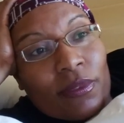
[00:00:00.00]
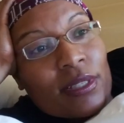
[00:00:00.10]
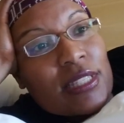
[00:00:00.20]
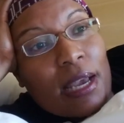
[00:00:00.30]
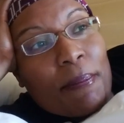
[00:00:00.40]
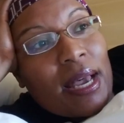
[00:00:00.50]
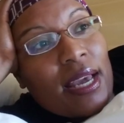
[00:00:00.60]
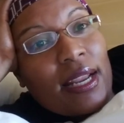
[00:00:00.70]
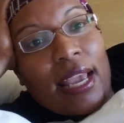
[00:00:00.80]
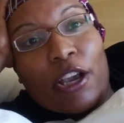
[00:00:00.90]
Somebody
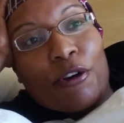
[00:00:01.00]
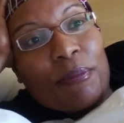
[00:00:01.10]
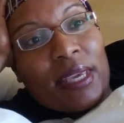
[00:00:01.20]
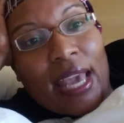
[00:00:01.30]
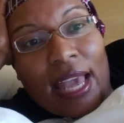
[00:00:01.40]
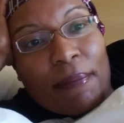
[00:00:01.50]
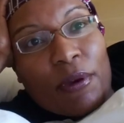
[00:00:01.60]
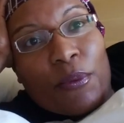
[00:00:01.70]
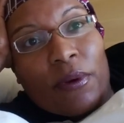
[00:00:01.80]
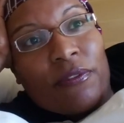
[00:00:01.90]
ain't going to be happy
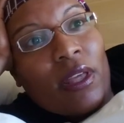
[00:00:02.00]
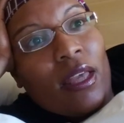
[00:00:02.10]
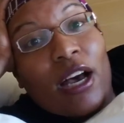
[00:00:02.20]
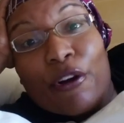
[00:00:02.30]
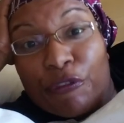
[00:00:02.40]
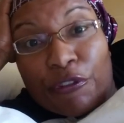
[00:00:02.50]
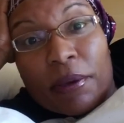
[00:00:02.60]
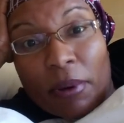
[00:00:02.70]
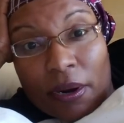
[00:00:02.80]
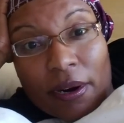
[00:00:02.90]
with a free
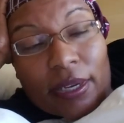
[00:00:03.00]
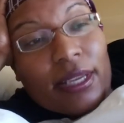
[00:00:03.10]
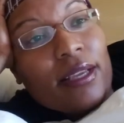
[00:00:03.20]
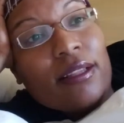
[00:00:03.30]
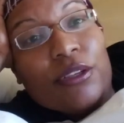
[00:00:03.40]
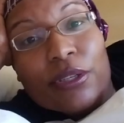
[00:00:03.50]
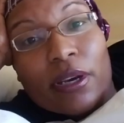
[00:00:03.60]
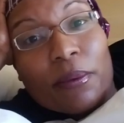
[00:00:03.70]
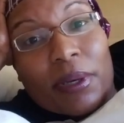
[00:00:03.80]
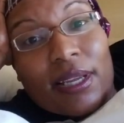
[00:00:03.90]
party. You know
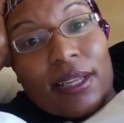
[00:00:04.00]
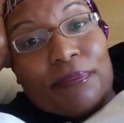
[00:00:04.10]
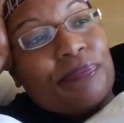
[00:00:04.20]
what?